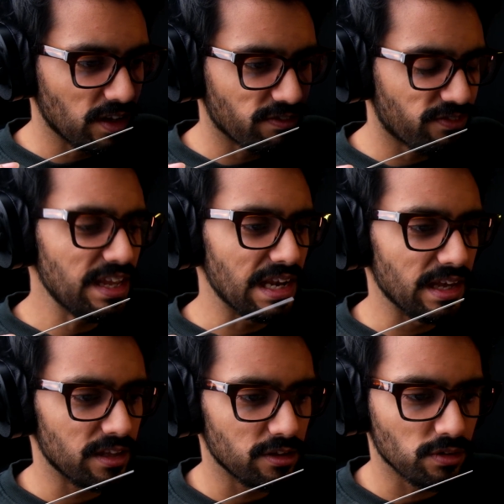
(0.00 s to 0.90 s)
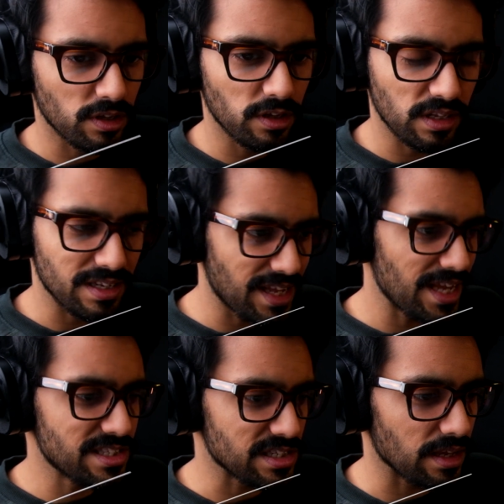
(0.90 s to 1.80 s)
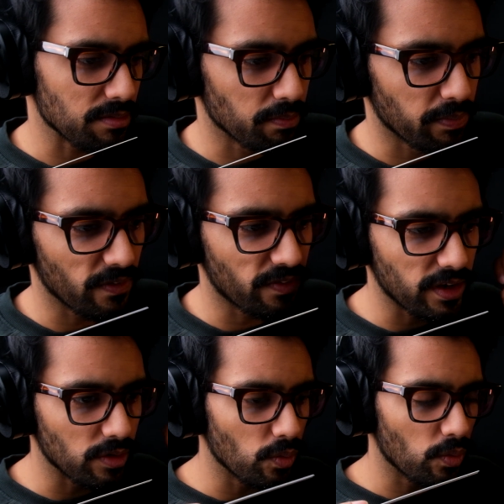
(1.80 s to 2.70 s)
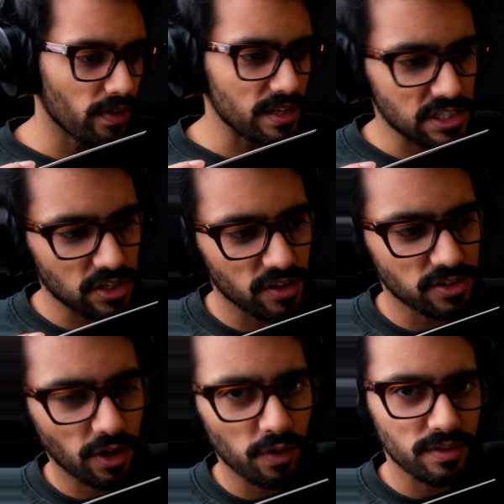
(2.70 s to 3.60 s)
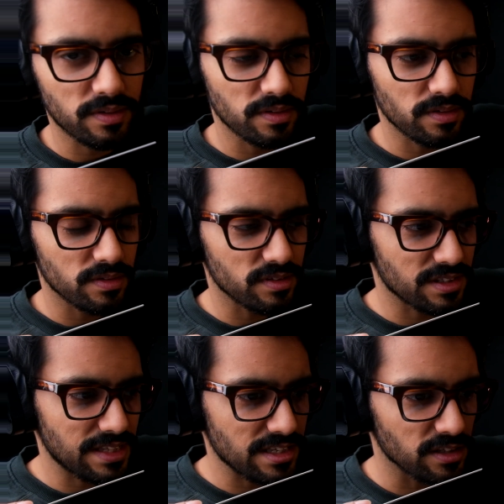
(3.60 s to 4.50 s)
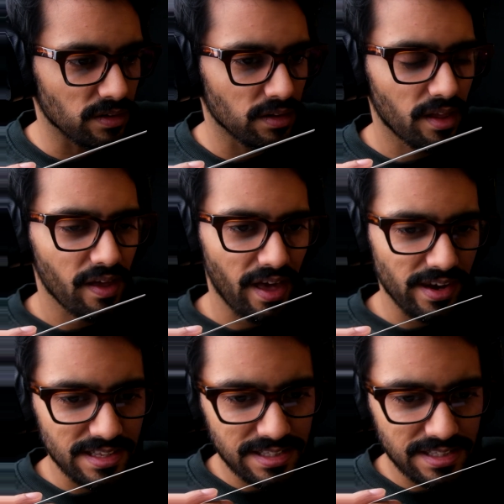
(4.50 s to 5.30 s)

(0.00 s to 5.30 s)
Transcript: feel it, you can taste it, but then it starts to settle. And it's